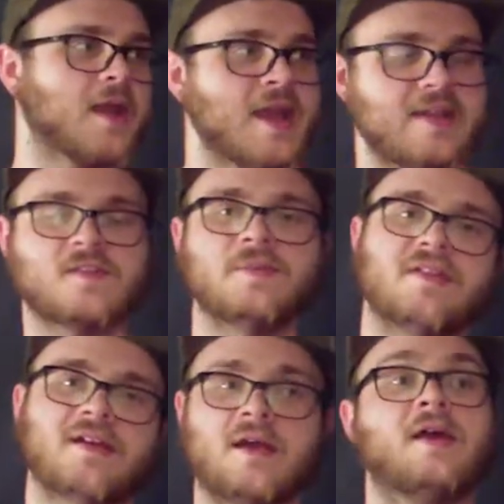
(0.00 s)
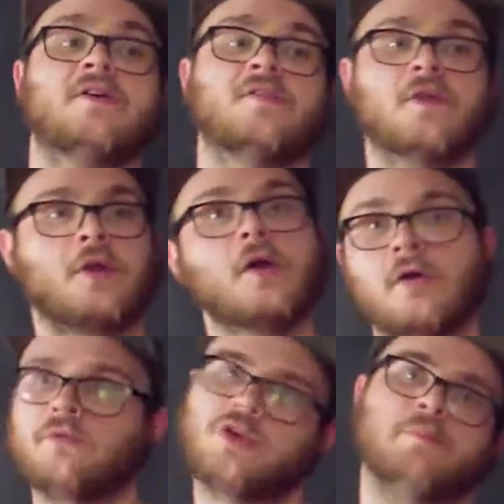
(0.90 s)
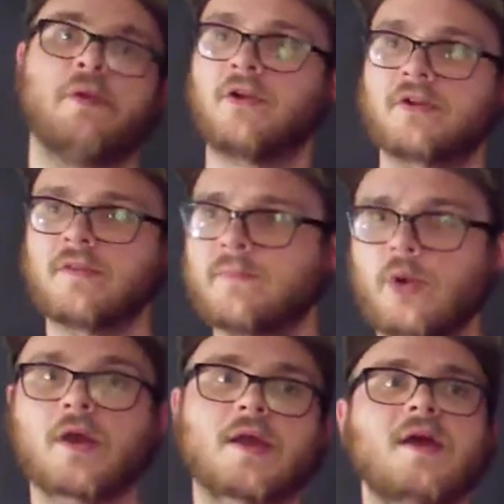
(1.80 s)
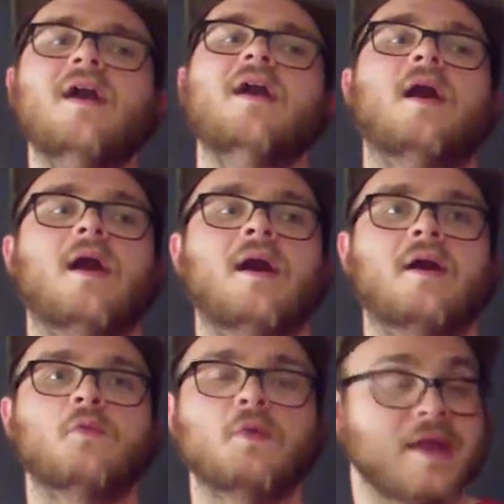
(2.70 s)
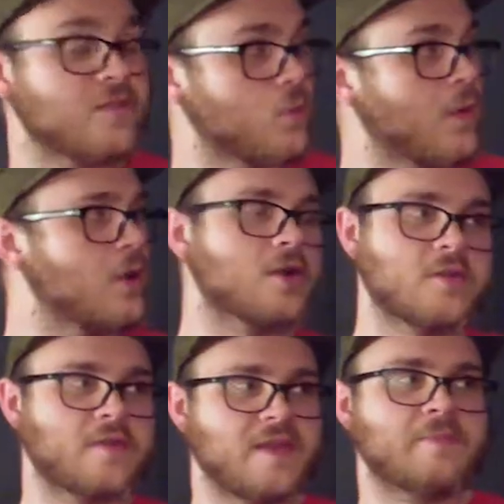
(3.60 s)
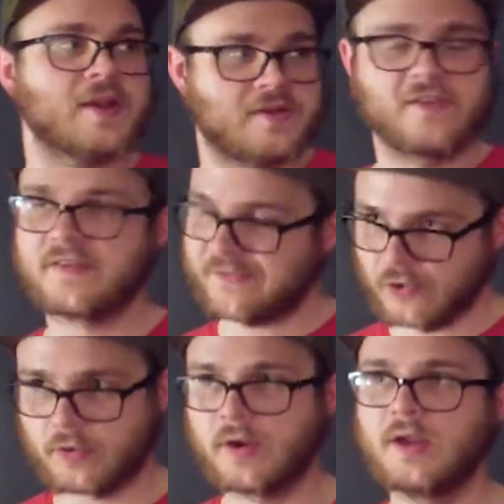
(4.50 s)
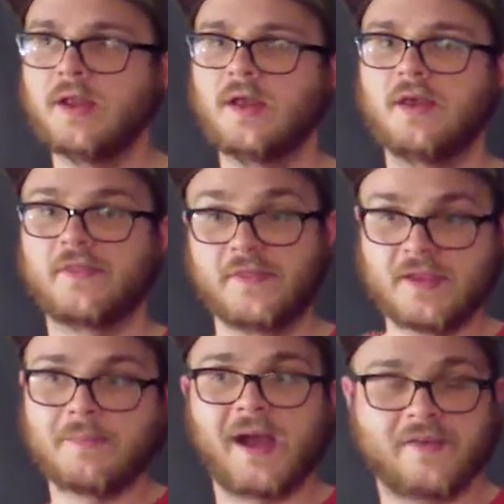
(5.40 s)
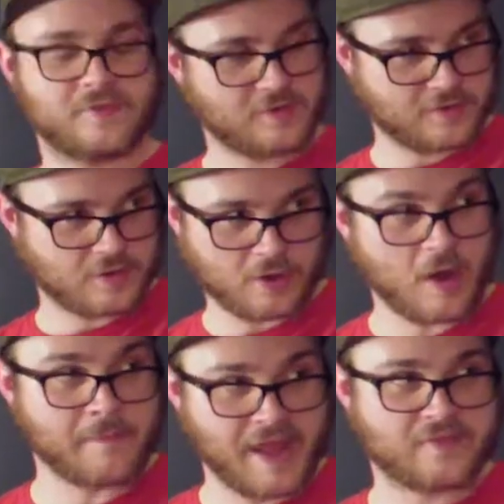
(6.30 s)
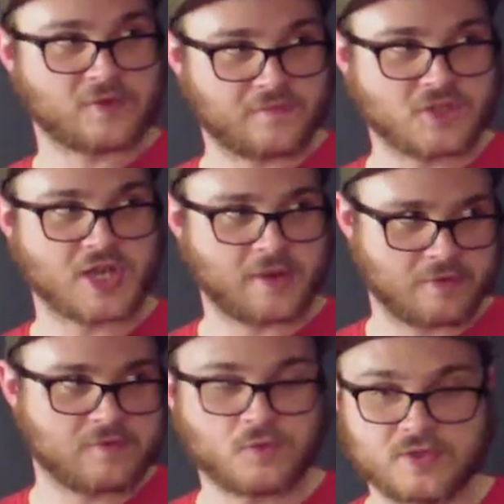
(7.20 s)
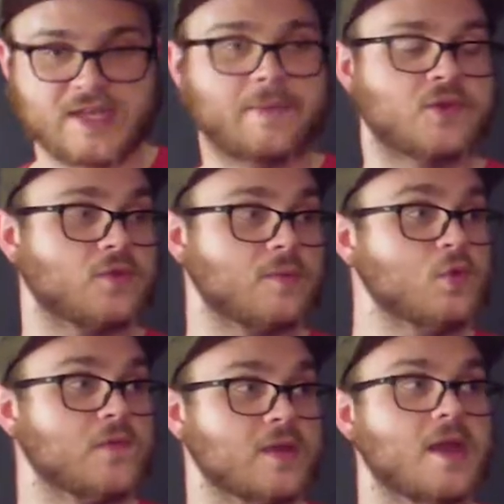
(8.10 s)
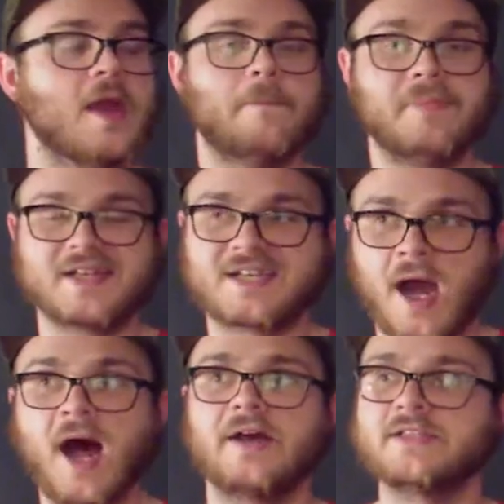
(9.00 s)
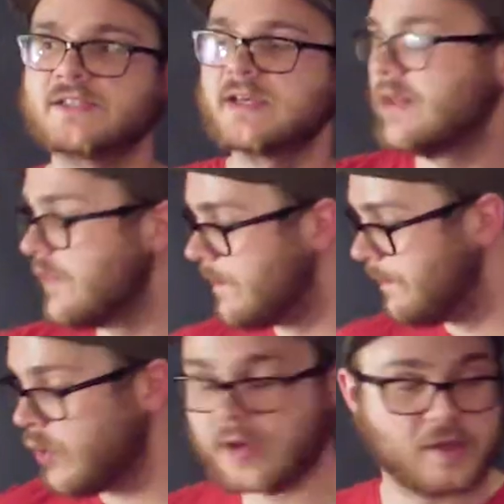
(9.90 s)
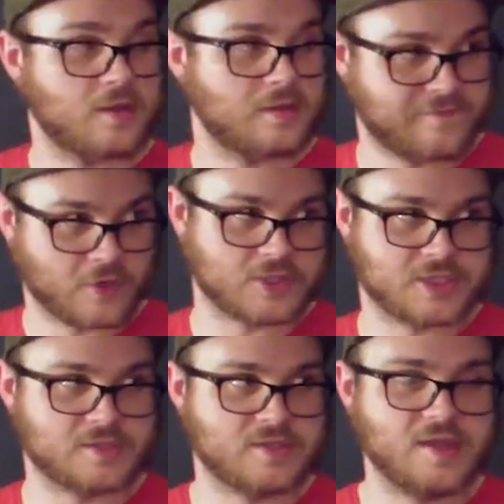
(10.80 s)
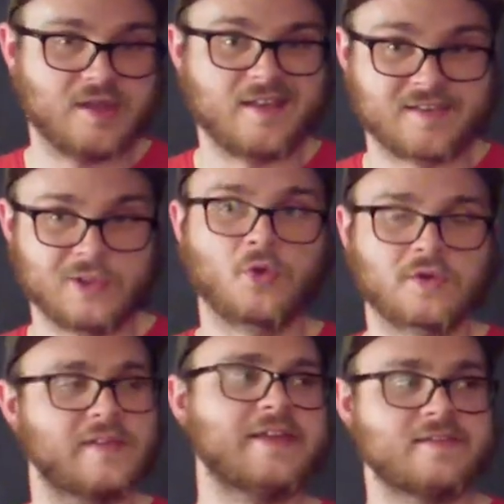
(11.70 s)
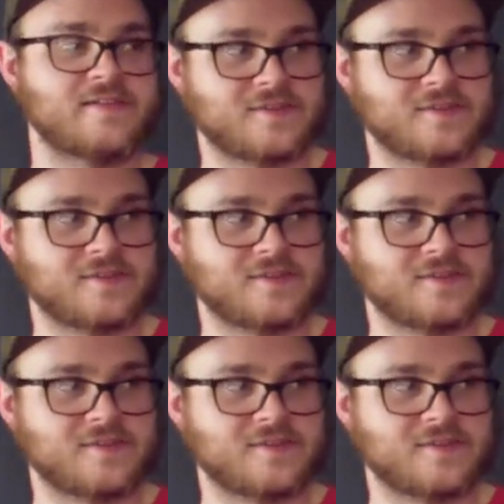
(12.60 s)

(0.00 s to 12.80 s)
hate to be that guy that's like, oh, compared to the book. It's weird that they picked this story, the Ambassador of the Shadows, to adapt into a movie, because the book version is Laureline's